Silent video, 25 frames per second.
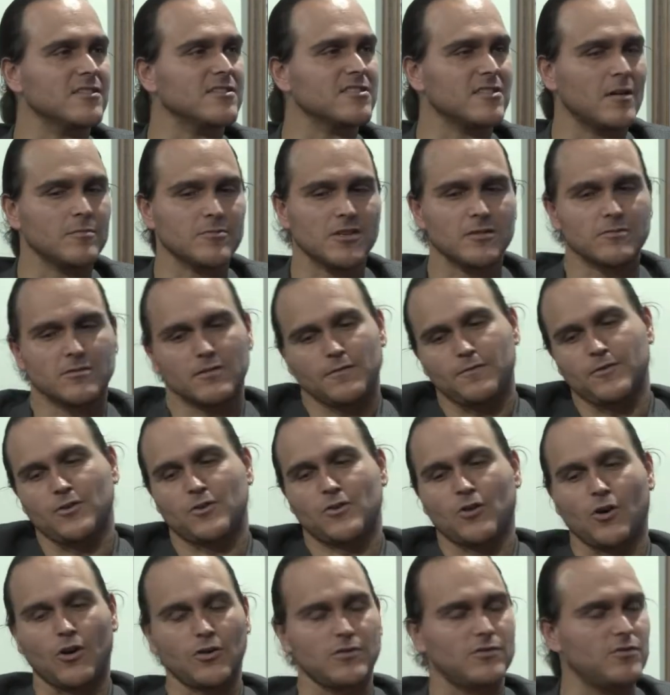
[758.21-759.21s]
and sometimes if you
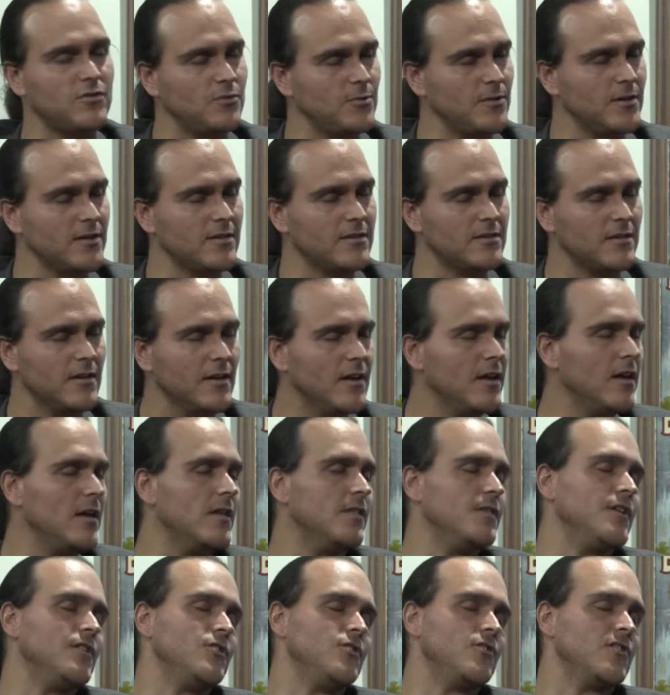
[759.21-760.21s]
can't do it,
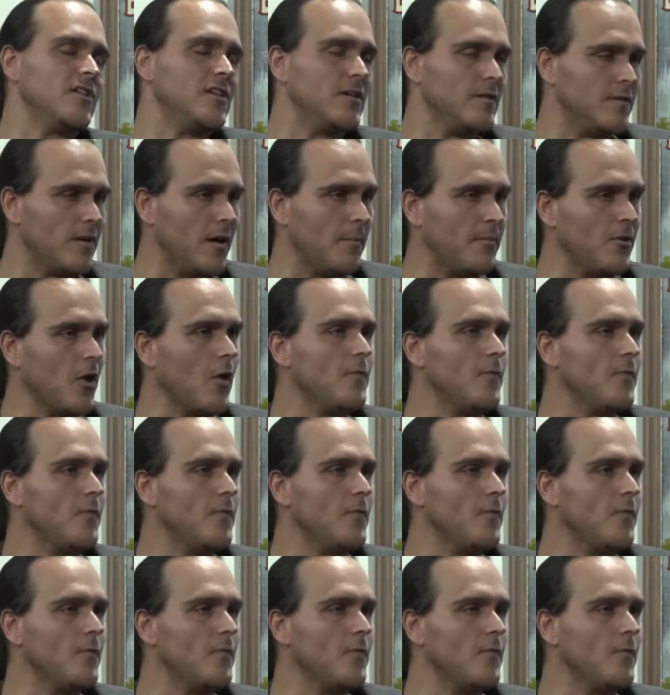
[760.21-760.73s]
then you give up.